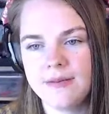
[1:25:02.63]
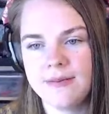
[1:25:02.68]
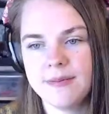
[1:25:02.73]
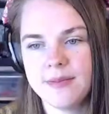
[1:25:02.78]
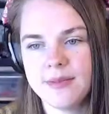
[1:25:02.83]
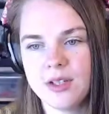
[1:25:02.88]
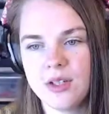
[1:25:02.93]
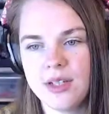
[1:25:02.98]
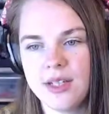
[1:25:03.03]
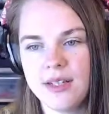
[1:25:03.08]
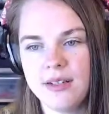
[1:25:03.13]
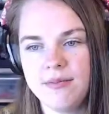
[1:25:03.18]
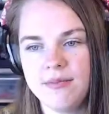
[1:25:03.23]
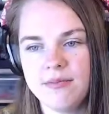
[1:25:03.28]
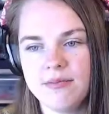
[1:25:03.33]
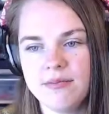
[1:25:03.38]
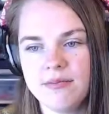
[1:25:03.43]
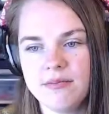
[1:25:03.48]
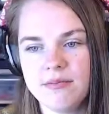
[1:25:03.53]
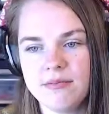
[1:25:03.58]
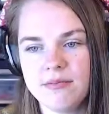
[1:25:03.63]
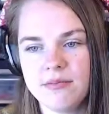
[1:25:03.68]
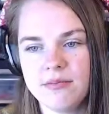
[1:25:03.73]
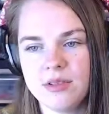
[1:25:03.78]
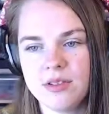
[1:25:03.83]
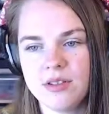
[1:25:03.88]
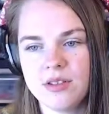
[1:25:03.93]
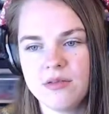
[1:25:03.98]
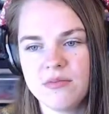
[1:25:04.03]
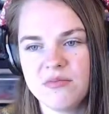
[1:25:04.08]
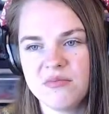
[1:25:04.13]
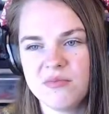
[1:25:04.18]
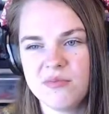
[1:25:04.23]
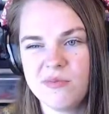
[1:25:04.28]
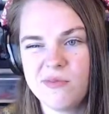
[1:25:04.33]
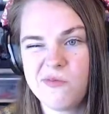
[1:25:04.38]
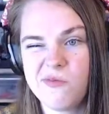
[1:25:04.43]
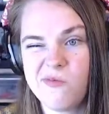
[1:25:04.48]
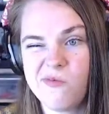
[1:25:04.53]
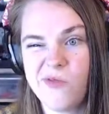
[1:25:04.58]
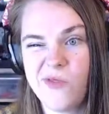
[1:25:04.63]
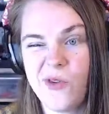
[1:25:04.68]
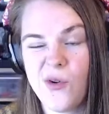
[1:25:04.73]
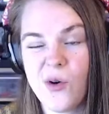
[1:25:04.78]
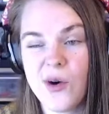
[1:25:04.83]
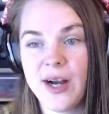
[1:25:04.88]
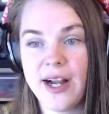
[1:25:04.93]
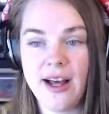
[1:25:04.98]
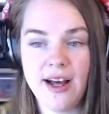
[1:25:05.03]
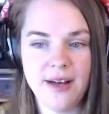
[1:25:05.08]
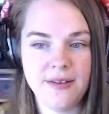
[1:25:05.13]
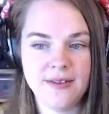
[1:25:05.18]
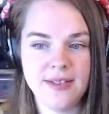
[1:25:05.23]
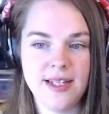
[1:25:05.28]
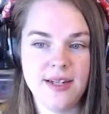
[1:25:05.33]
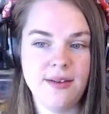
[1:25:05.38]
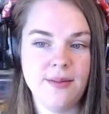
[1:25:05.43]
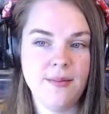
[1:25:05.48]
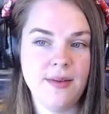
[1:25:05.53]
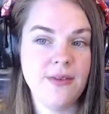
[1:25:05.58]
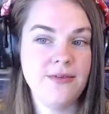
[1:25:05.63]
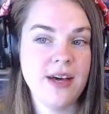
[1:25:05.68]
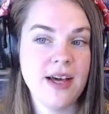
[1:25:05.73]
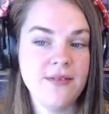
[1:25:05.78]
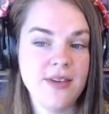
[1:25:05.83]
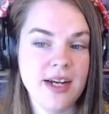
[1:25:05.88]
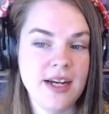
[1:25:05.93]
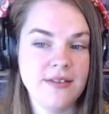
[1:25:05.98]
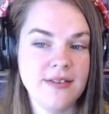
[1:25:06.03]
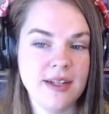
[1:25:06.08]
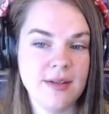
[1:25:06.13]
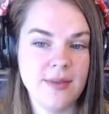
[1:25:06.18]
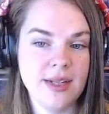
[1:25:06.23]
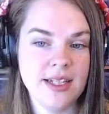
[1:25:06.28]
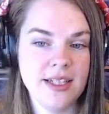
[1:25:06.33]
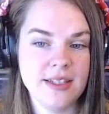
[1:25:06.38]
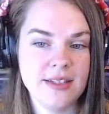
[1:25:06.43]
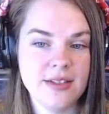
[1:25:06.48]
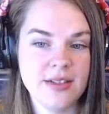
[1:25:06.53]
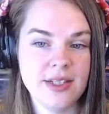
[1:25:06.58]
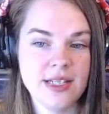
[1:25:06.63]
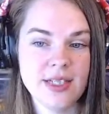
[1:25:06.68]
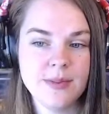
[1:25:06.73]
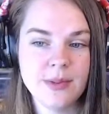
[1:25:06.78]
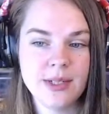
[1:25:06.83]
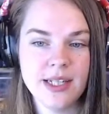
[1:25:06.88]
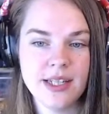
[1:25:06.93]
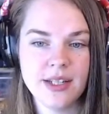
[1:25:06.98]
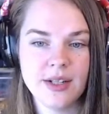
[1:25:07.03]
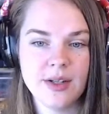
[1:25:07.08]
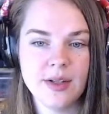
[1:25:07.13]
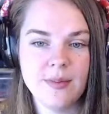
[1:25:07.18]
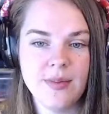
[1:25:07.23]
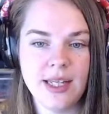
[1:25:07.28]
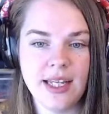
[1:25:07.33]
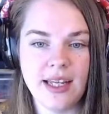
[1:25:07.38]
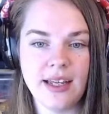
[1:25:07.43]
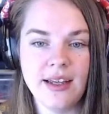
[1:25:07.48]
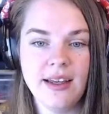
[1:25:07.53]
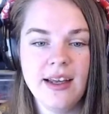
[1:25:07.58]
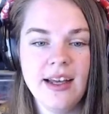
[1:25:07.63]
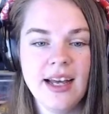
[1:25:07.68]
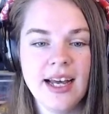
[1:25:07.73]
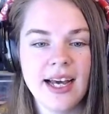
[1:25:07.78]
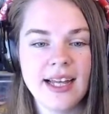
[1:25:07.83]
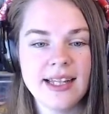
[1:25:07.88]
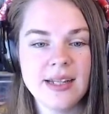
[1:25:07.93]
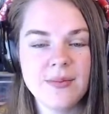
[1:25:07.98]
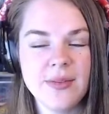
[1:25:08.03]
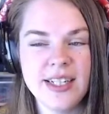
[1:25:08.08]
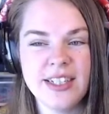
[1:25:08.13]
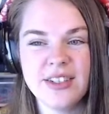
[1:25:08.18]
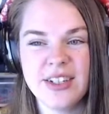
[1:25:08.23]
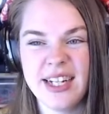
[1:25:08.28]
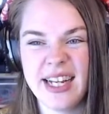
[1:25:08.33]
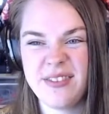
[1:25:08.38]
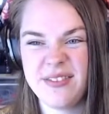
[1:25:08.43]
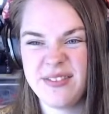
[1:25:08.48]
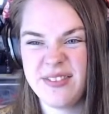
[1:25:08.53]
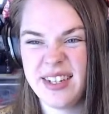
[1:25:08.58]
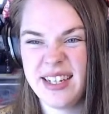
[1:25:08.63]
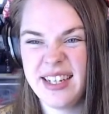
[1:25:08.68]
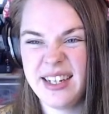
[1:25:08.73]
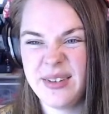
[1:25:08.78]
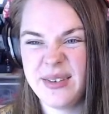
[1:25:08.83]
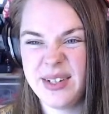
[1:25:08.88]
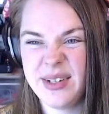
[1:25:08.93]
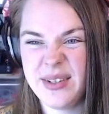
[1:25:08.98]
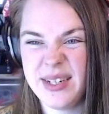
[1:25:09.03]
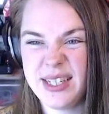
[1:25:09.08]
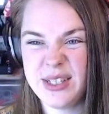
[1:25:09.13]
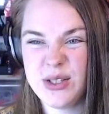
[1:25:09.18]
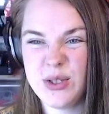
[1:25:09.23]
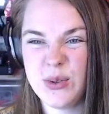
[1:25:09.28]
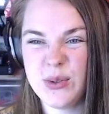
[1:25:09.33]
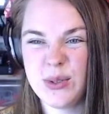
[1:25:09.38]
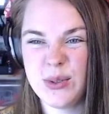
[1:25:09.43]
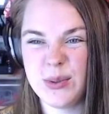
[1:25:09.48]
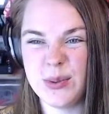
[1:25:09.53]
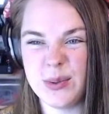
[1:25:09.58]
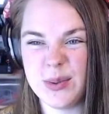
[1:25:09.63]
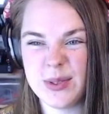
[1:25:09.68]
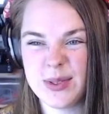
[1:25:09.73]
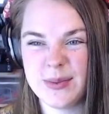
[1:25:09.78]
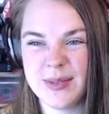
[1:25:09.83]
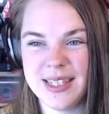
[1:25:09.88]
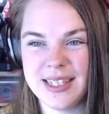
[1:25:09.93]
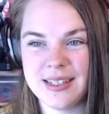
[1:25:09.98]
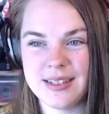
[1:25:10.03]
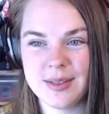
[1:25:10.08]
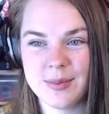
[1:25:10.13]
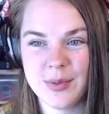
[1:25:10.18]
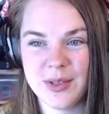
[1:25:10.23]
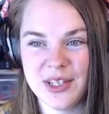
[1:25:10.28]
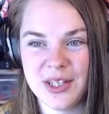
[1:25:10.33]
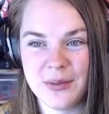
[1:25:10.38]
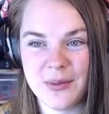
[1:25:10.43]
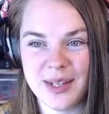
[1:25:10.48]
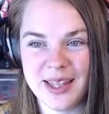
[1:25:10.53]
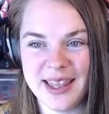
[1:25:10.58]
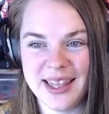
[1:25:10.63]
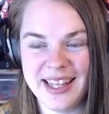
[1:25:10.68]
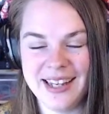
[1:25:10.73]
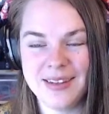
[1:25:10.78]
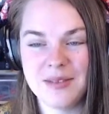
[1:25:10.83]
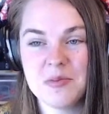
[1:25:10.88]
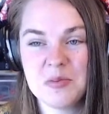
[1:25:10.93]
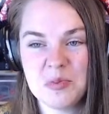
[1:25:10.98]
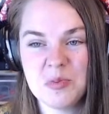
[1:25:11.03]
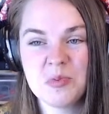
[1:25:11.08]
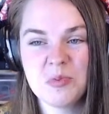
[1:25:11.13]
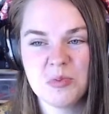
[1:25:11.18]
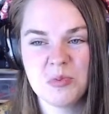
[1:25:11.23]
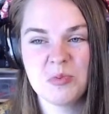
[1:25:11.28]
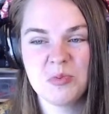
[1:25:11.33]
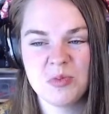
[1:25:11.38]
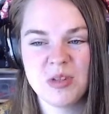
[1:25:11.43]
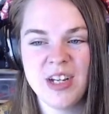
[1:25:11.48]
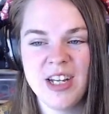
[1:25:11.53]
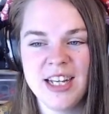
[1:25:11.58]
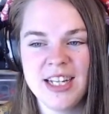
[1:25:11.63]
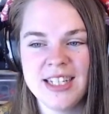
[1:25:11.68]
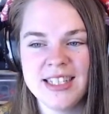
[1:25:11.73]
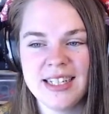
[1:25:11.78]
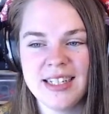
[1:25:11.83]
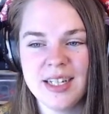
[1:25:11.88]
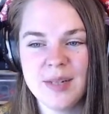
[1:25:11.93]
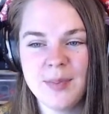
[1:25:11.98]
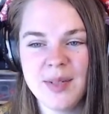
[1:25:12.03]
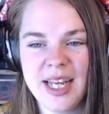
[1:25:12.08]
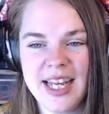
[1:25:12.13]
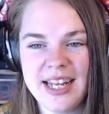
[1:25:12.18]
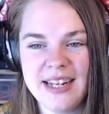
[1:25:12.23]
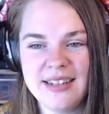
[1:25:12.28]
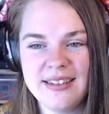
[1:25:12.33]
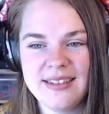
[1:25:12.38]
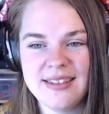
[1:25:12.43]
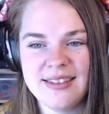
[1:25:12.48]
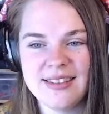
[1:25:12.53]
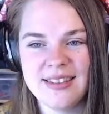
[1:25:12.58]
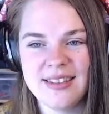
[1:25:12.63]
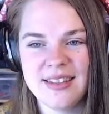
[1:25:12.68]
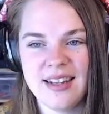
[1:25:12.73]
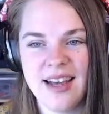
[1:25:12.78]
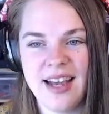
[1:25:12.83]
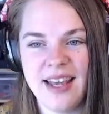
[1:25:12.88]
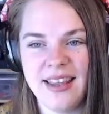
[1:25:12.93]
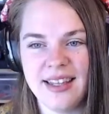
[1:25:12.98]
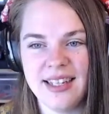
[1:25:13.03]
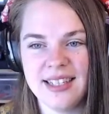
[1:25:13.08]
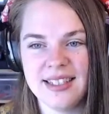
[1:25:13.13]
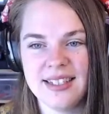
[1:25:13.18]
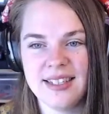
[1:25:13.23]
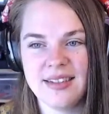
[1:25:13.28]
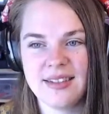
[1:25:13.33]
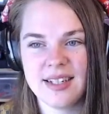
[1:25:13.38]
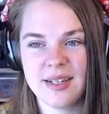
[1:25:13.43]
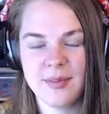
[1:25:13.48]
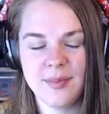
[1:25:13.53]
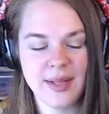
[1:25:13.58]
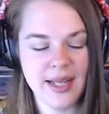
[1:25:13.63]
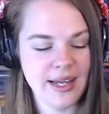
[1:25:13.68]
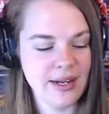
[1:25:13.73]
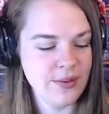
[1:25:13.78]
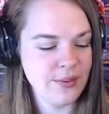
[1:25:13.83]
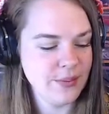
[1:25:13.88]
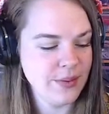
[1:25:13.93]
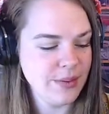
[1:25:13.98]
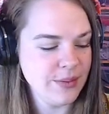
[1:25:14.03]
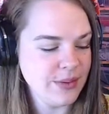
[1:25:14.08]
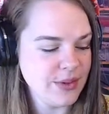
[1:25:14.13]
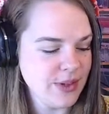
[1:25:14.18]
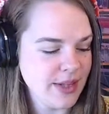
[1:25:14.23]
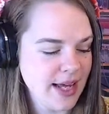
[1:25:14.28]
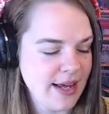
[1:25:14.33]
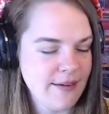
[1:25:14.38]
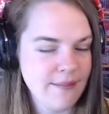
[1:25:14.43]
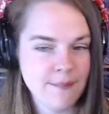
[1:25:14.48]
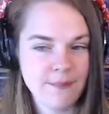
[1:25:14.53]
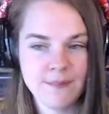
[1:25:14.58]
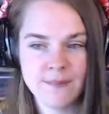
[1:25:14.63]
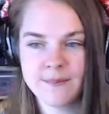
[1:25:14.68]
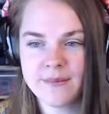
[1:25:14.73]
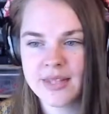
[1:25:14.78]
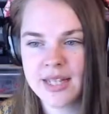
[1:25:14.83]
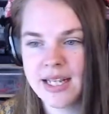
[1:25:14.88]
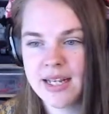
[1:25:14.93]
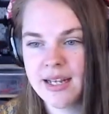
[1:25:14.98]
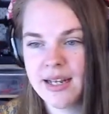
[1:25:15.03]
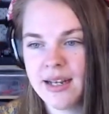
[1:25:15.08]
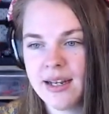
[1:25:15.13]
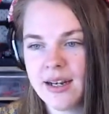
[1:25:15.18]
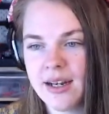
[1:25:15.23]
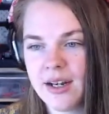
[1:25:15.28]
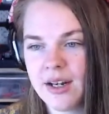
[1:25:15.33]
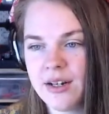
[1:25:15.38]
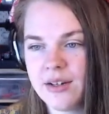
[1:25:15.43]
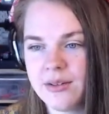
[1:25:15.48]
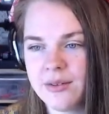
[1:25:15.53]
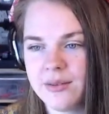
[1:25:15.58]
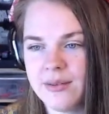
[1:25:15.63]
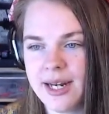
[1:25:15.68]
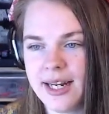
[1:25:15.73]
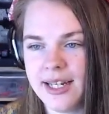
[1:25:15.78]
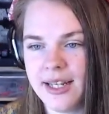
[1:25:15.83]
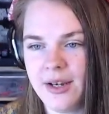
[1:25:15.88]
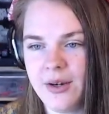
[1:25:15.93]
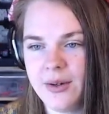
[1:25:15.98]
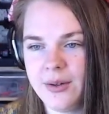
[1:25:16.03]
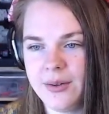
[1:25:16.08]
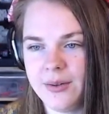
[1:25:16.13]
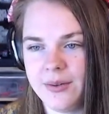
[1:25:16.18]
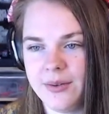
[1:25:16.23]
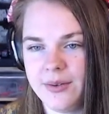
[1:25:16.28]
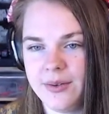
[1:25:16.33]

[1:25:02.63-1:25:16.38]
It's only 5.5 centimeters. So let's put another comb here. And then we don't need two tools. We can just print the one thing. Sound like a plan? I think it sounds like a plan. We will do that. Alrighty ho.